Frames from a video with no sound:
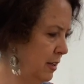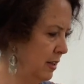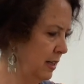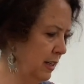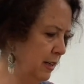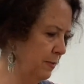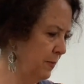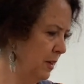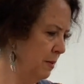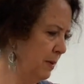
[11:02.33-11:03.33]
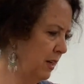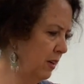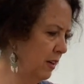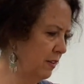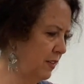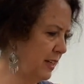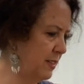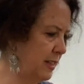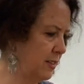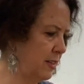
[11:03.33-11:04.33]
Um, but a lot of these,
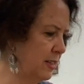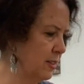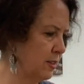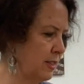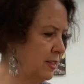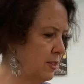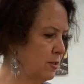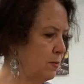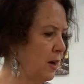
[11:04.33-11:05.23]
yeah, so this is this is.